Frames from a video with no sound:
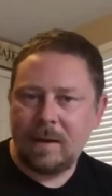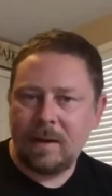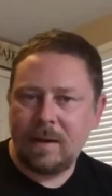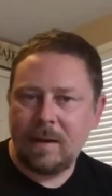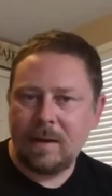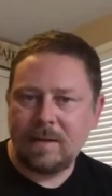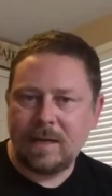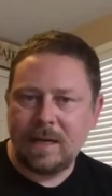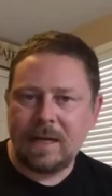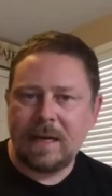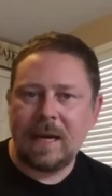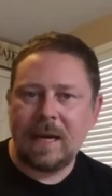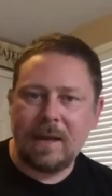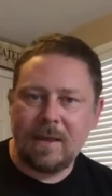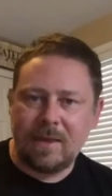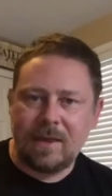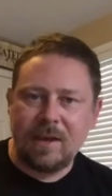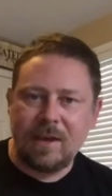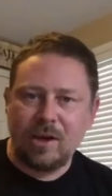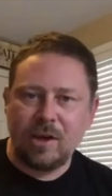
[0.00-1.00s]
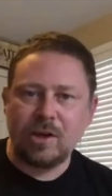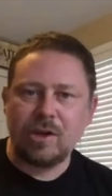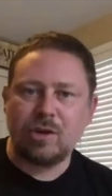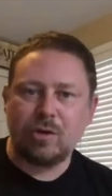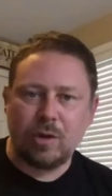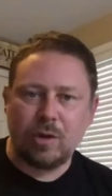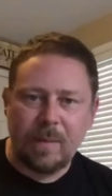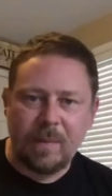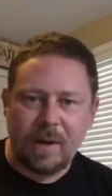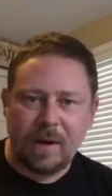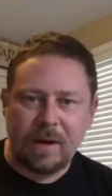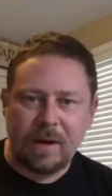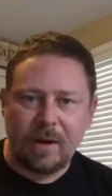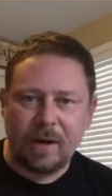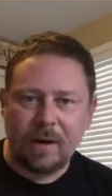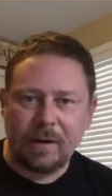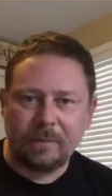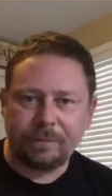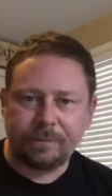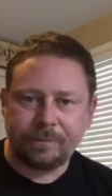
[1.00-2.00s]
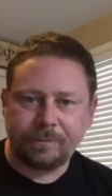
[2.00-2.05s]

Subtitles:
to get the distributor